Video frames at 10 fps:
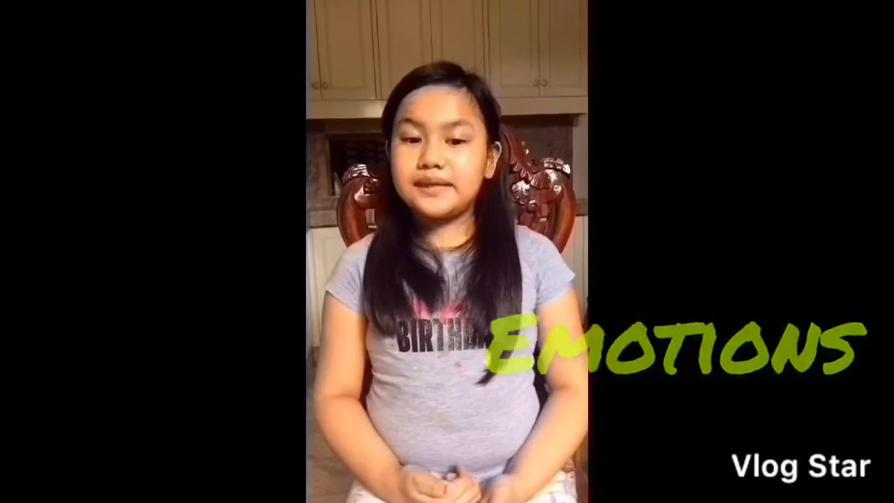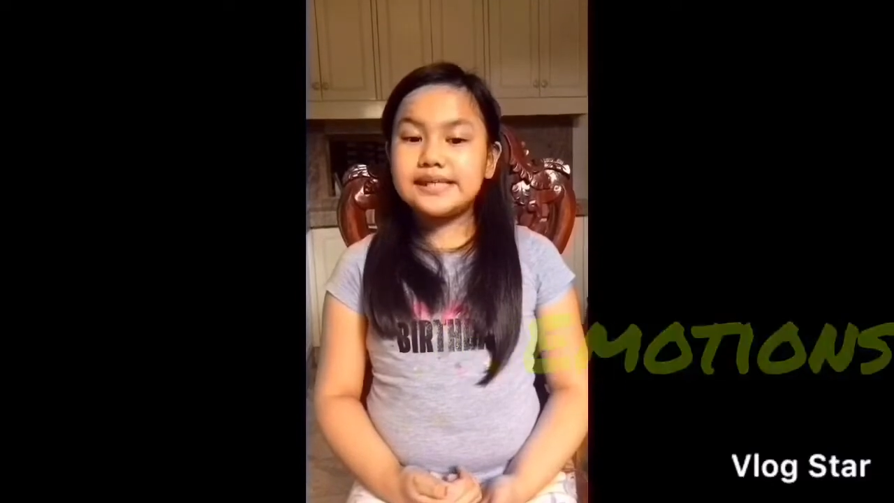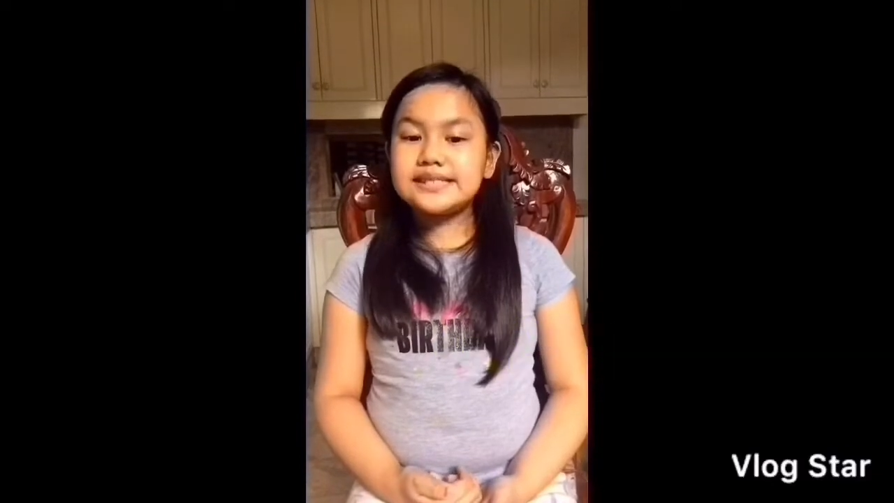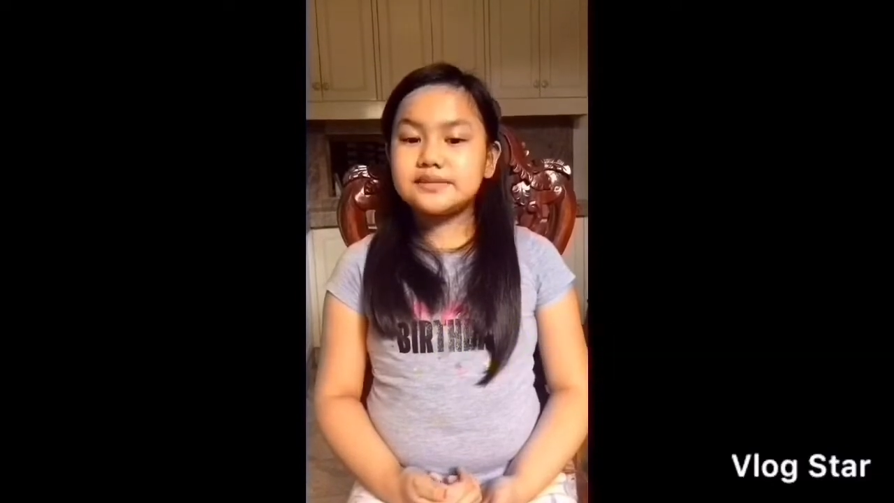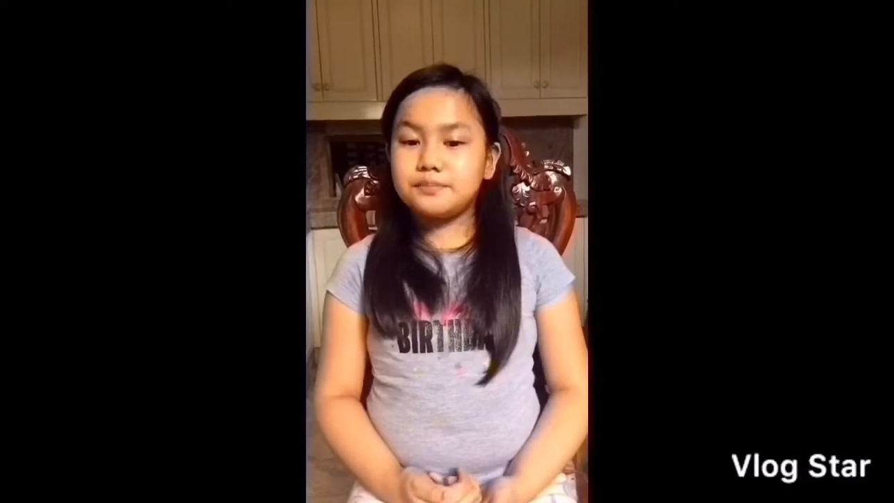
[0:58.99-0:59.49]

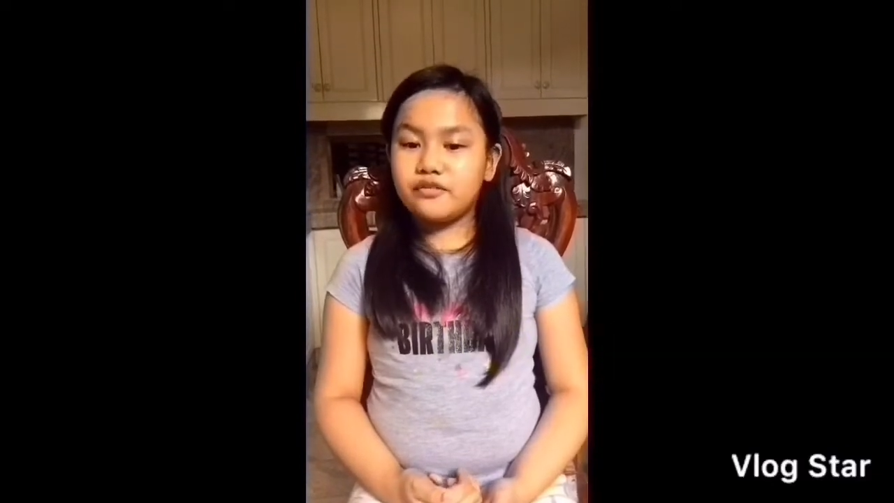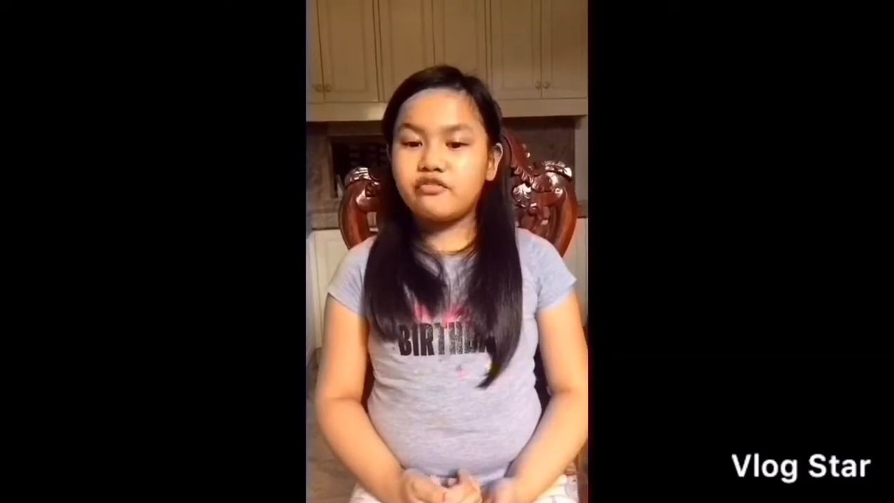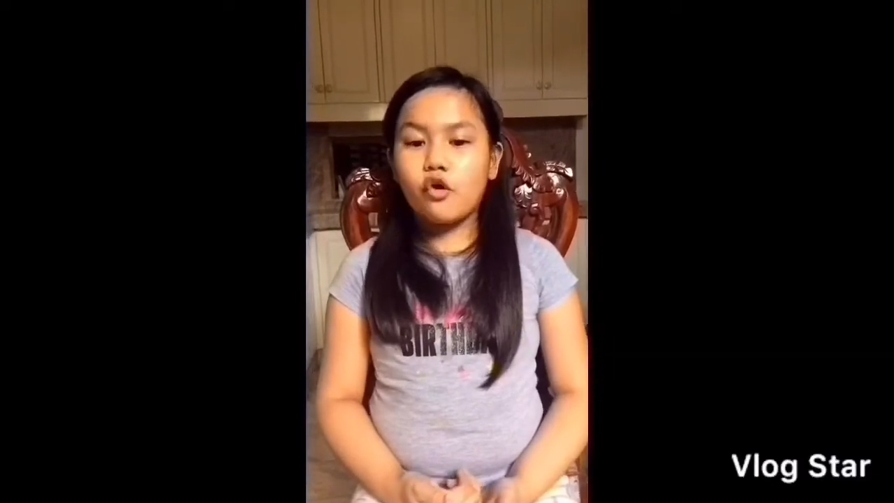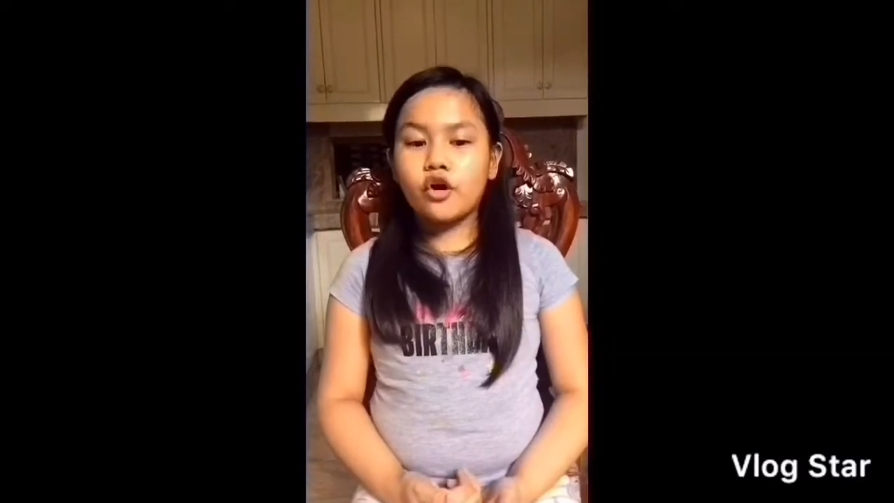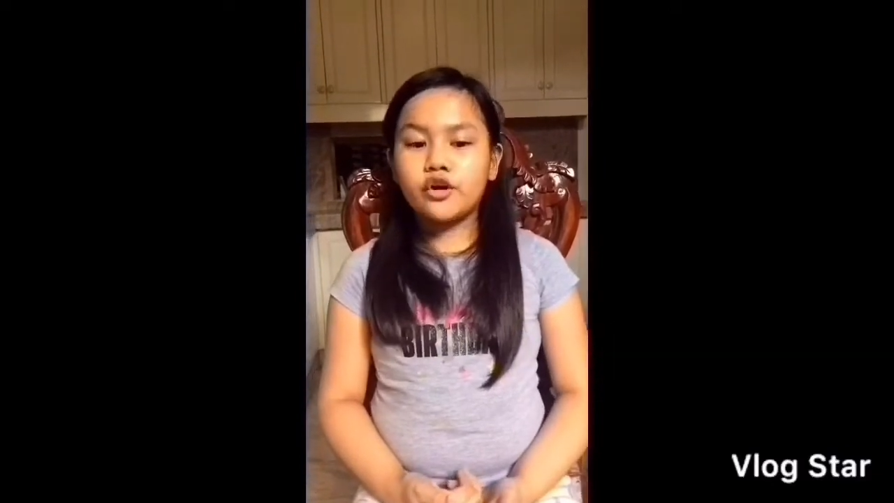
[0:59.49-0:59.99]
piece
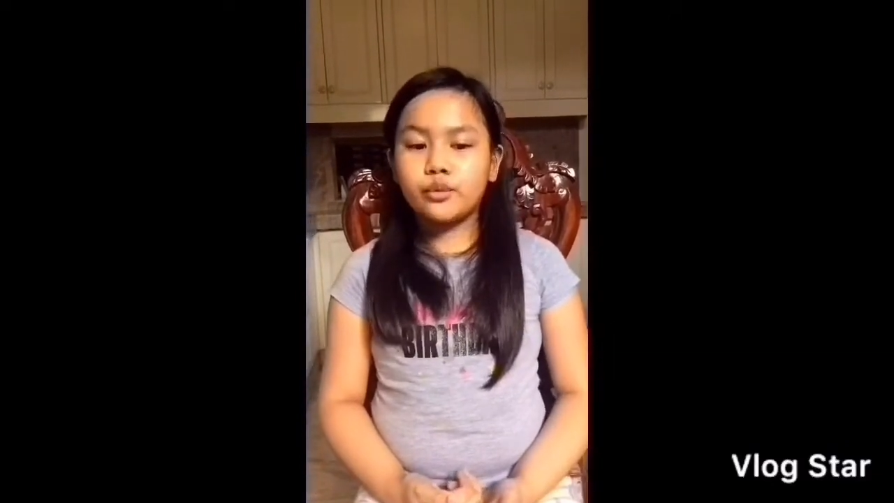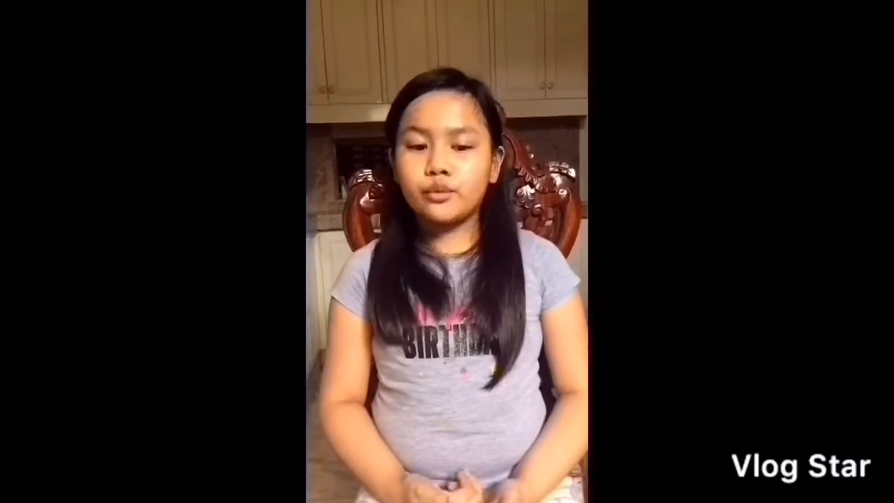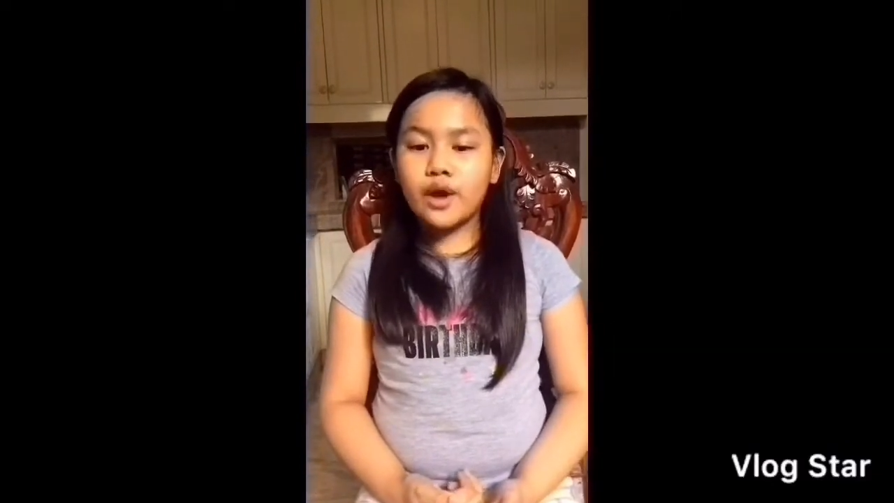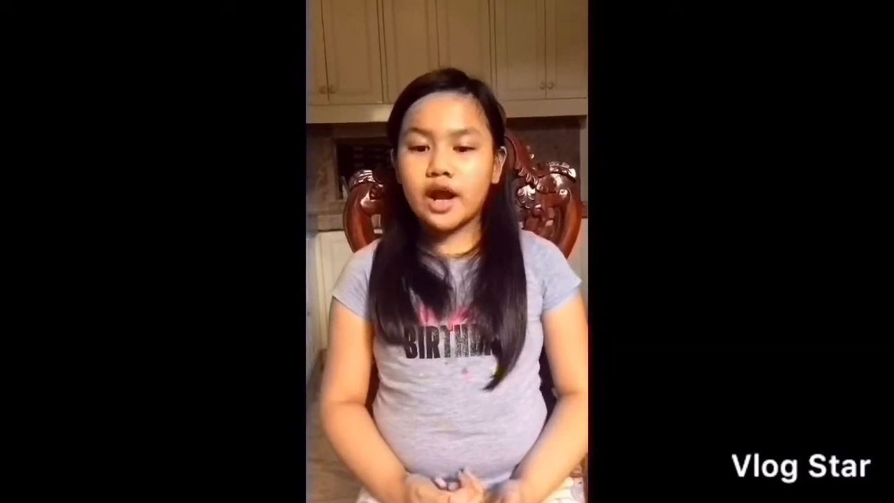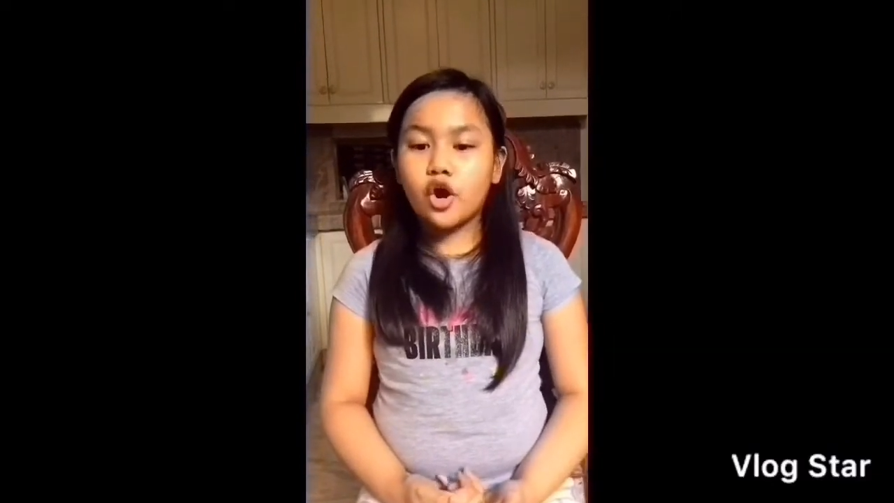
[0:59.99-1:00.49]
before
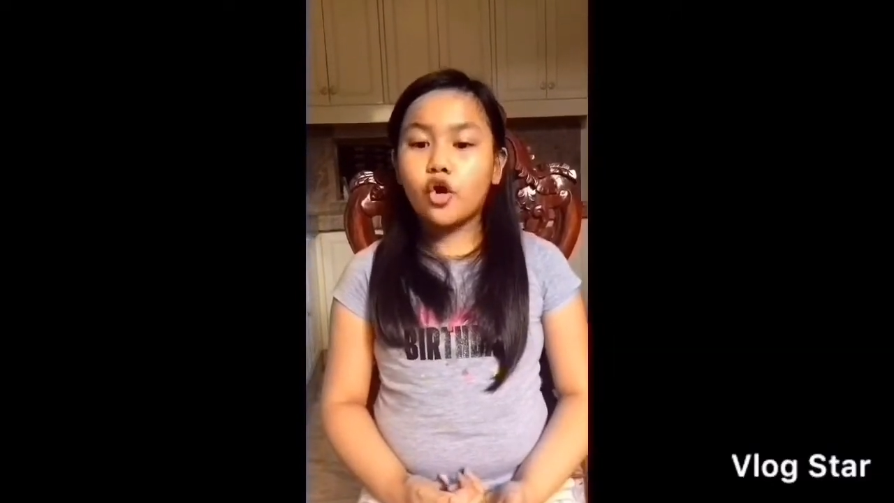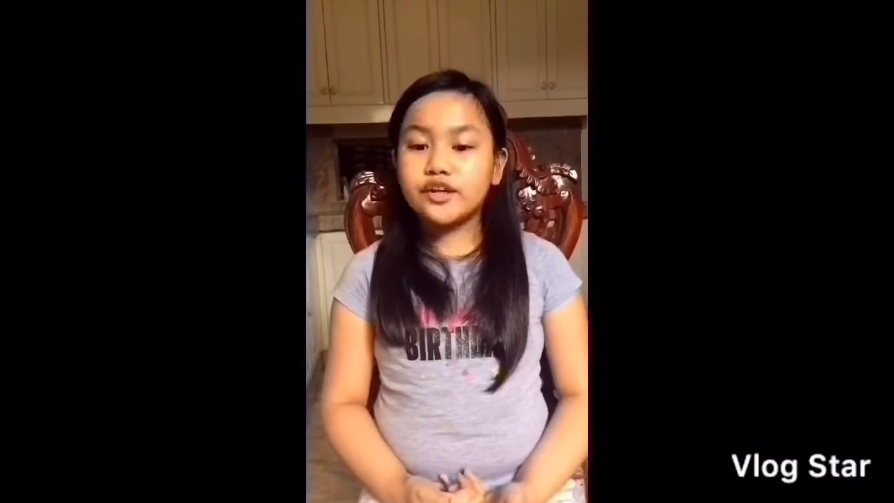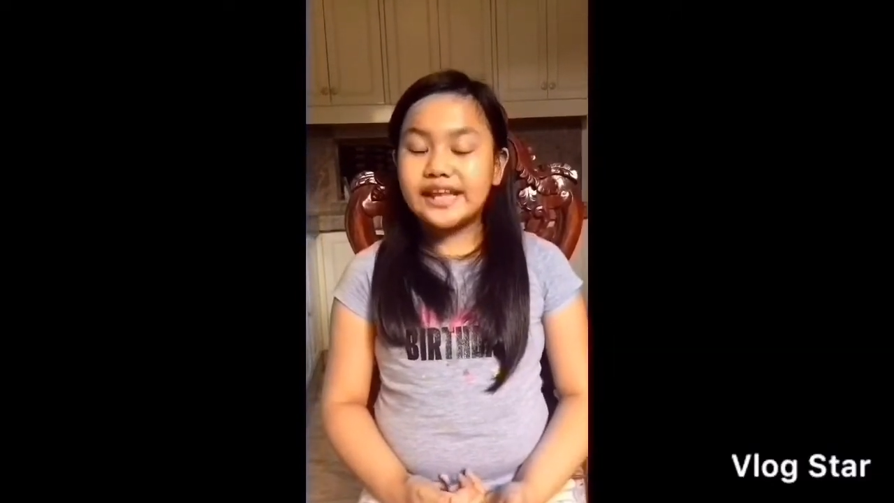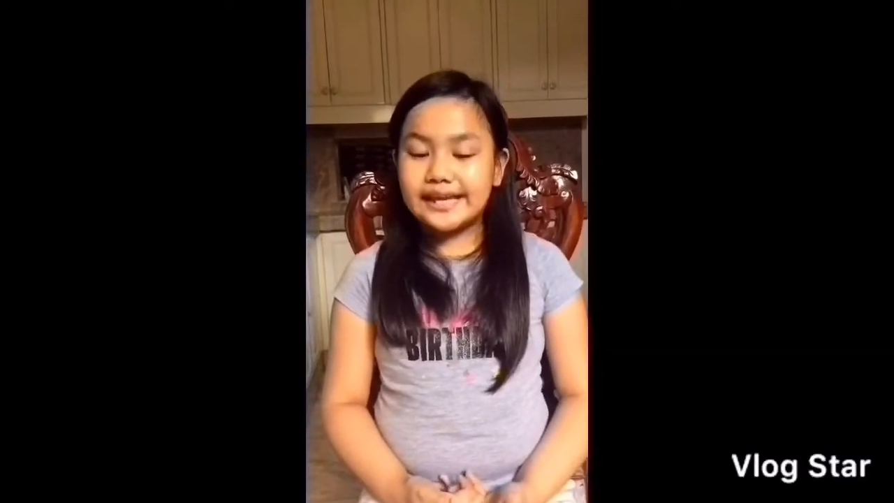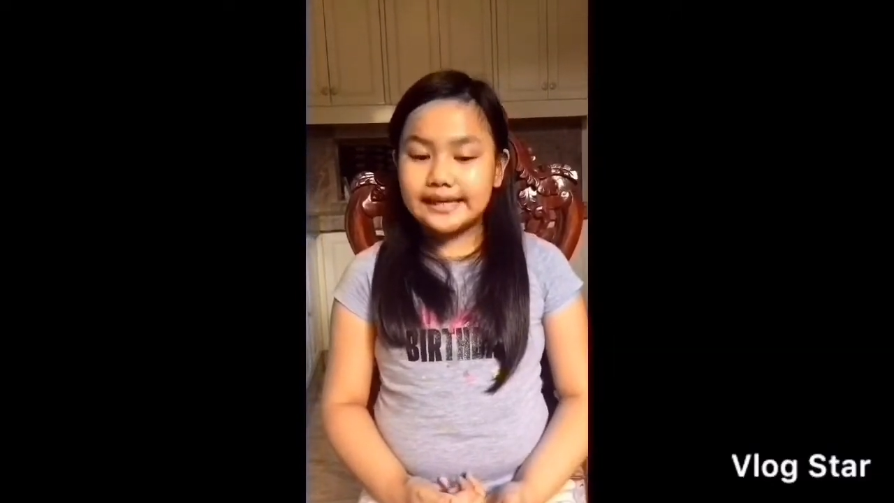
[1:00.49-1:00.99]

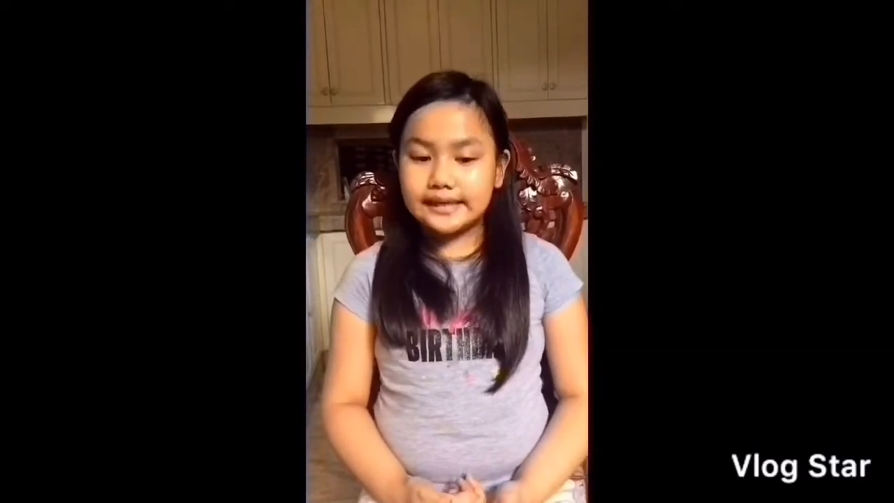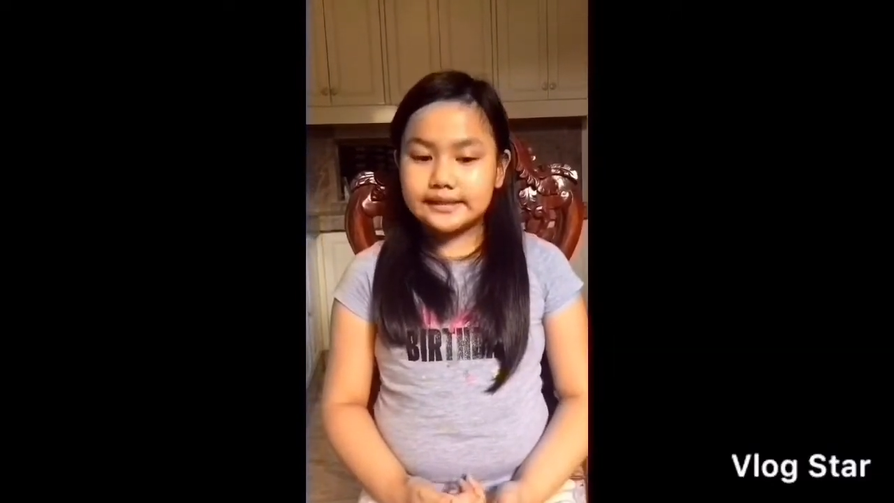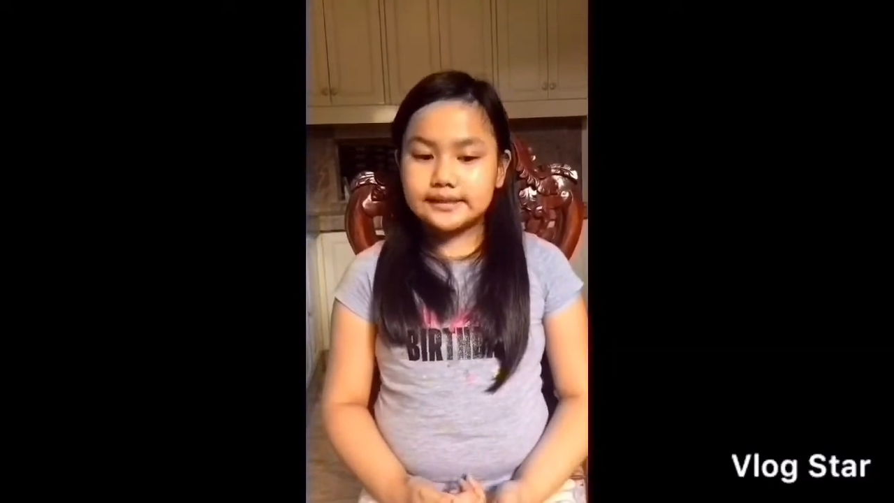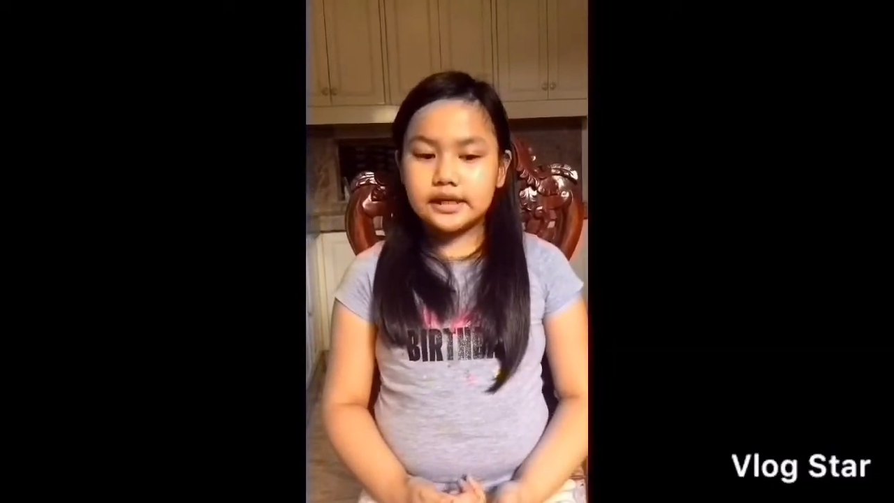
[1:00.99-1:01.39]
recording it.